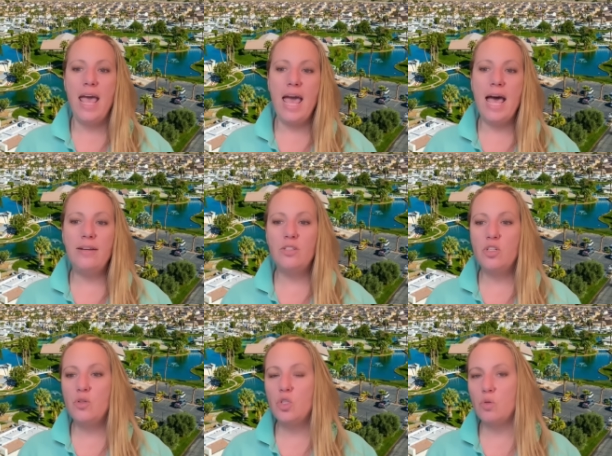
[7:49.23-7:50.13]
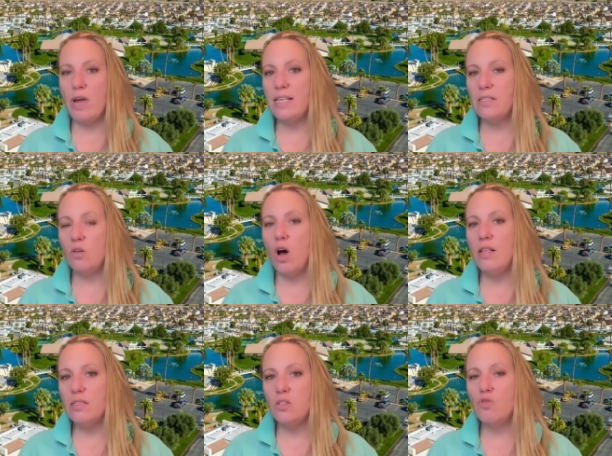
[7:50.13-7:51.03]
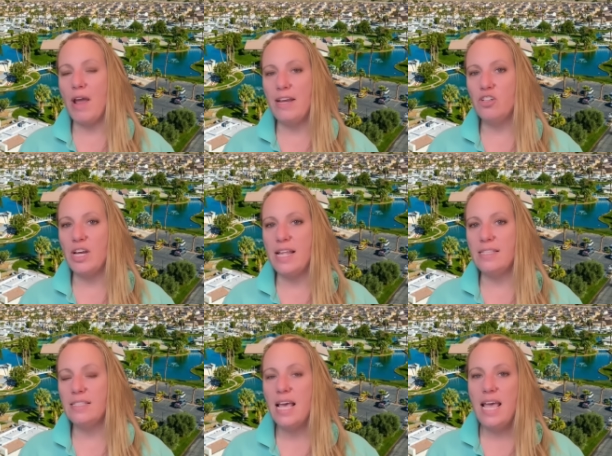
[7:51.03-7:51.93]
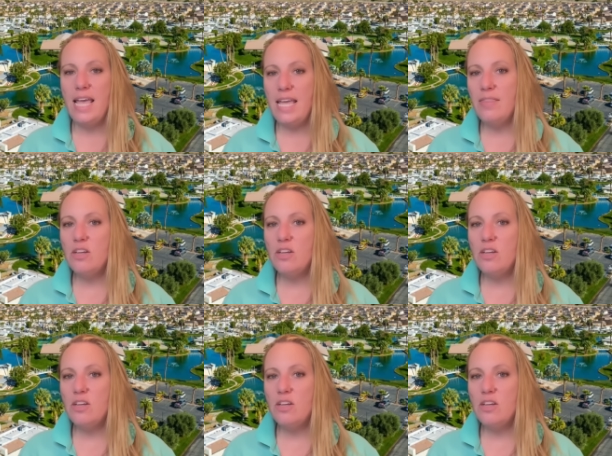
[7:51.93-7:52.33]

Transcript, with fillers: and to stress concentrations in